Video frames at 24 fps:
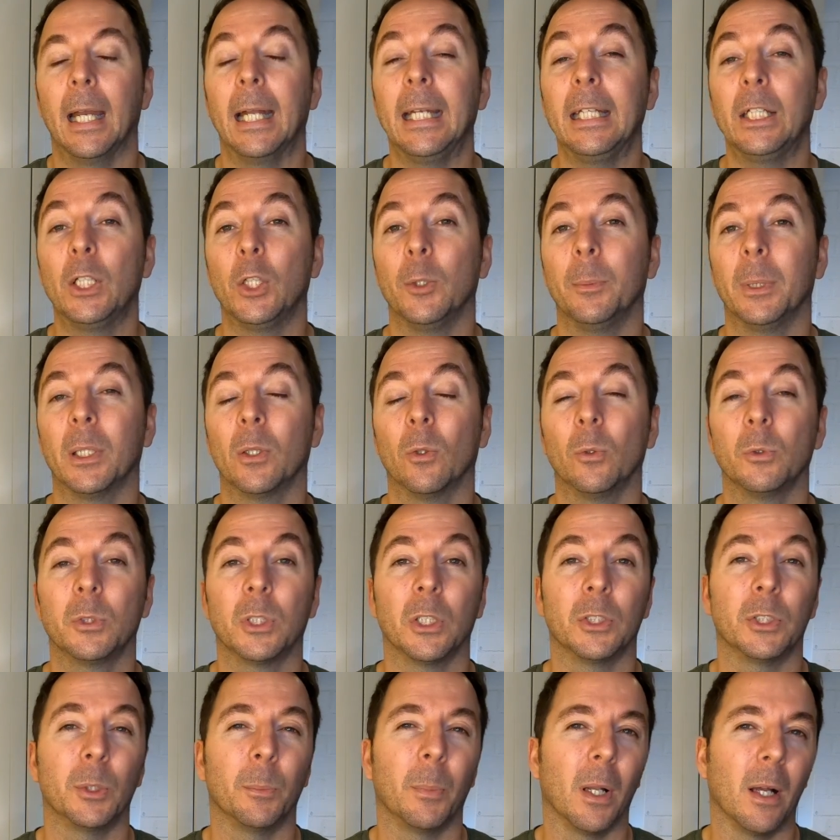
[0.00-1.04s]
Anycubic
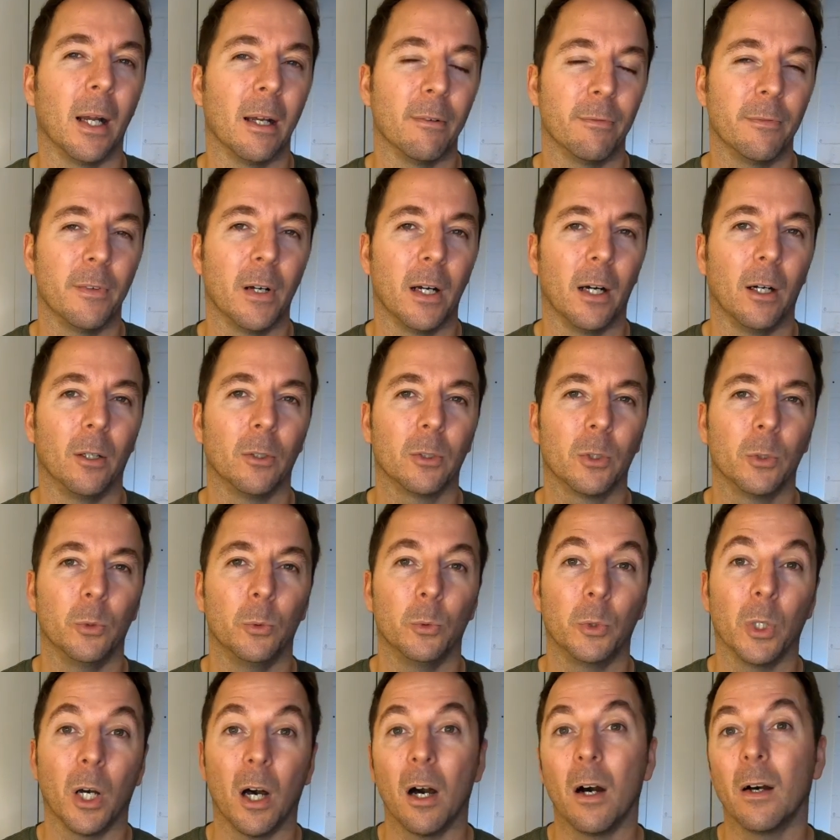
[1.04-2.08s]
also supply a file
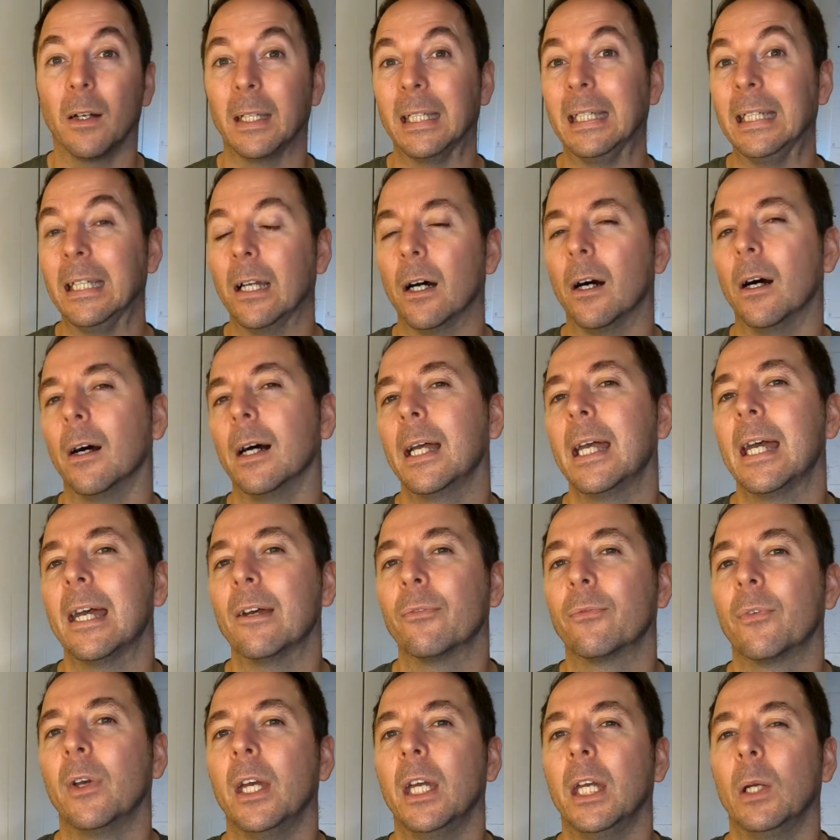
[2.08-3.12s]
called
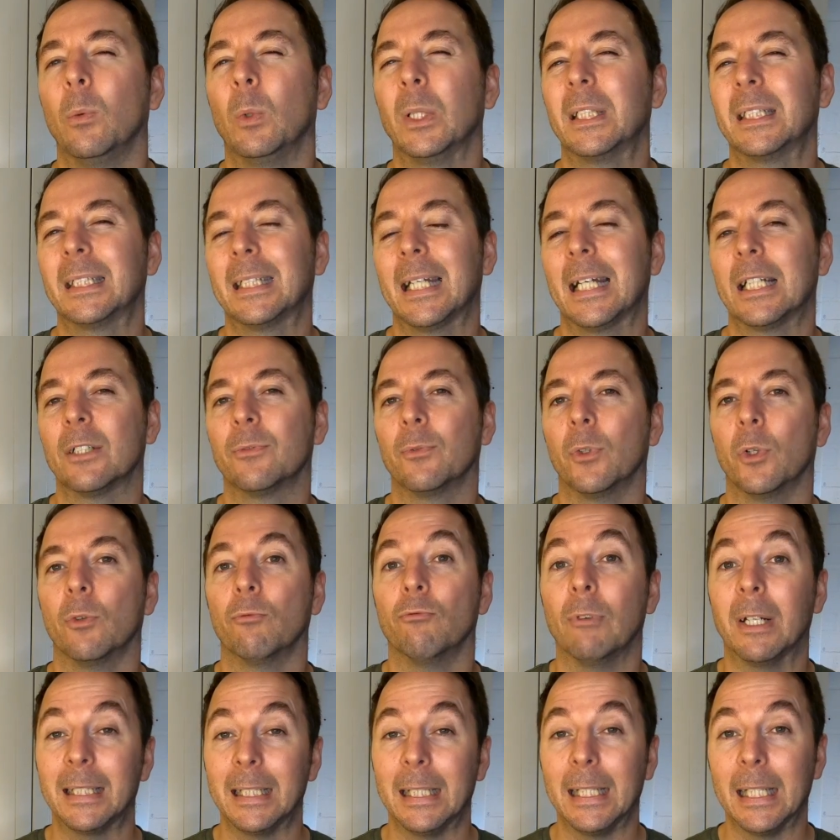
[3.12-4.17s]
RERF, which stands for
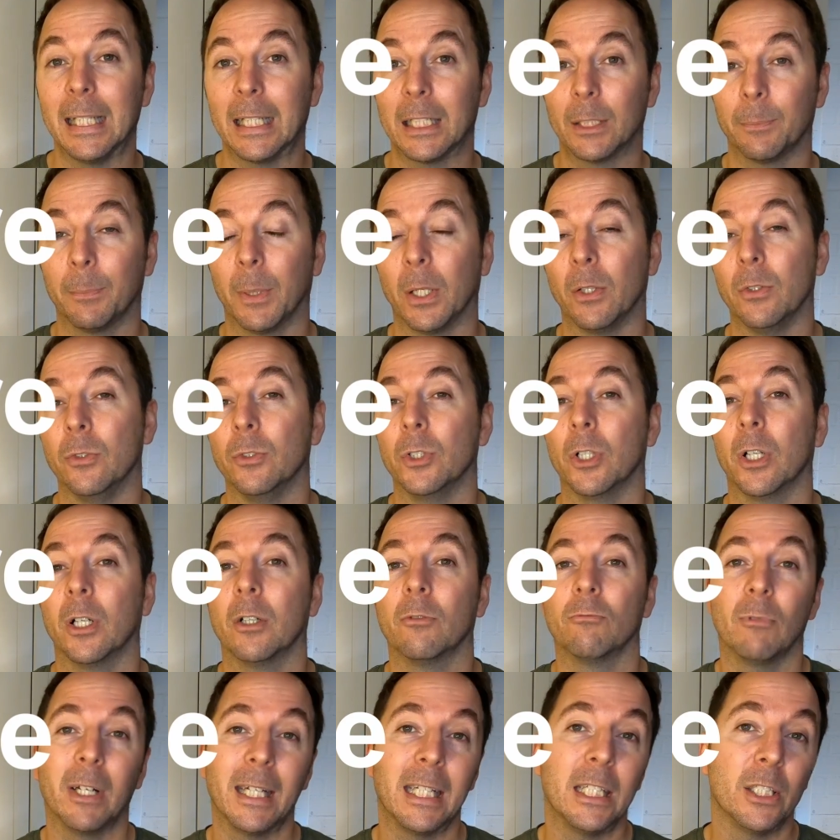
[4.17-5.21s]
Resin Exposure
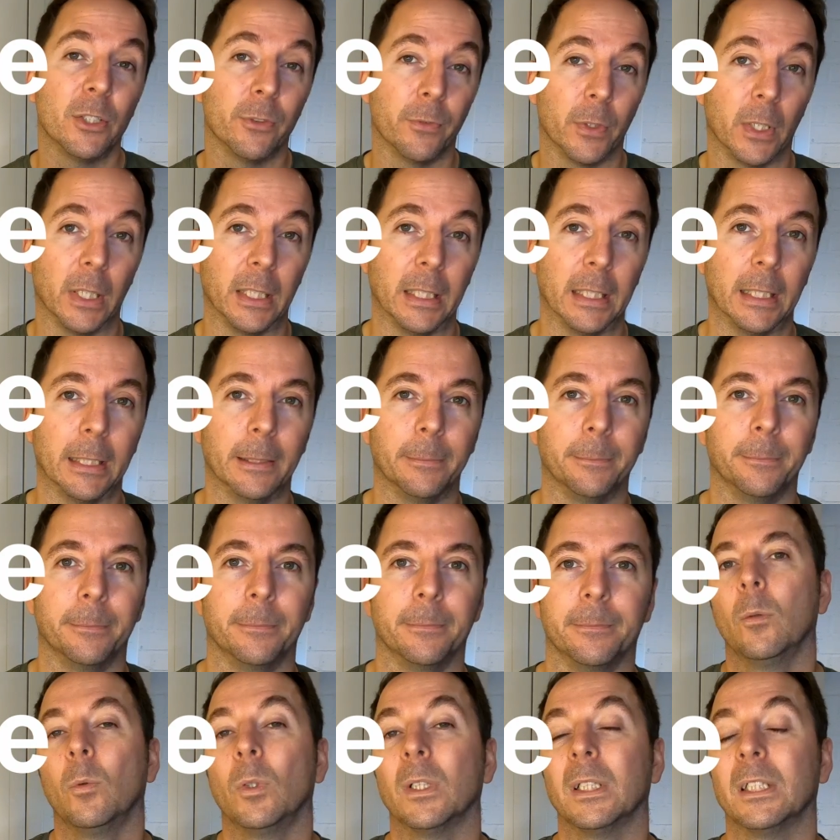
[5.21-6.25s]
Rangefinder.
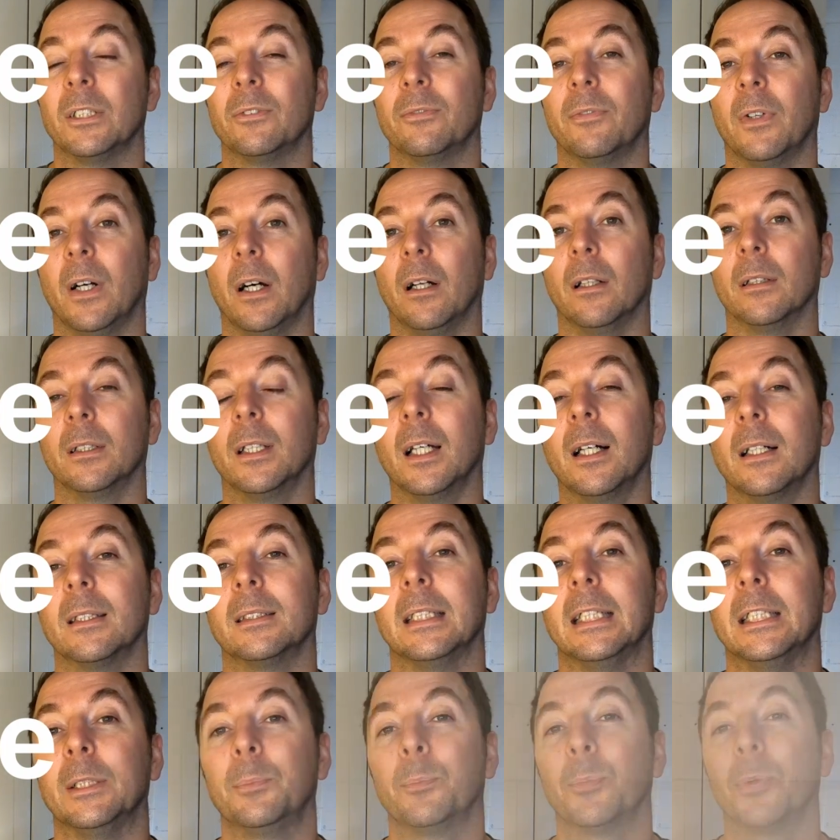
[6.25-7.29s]
What this file does
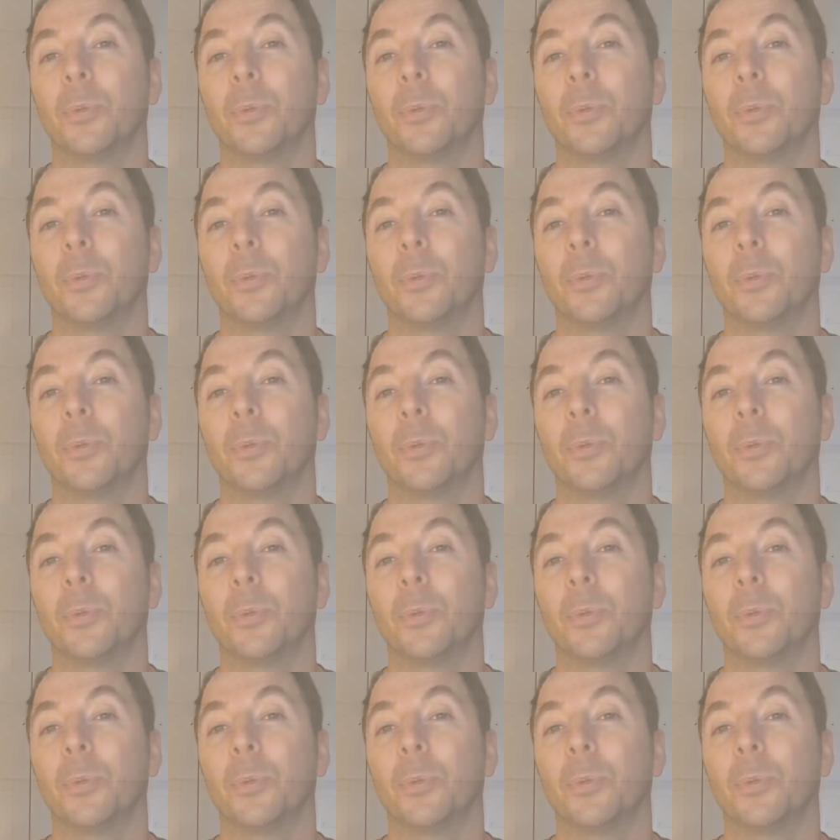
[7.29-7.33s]
is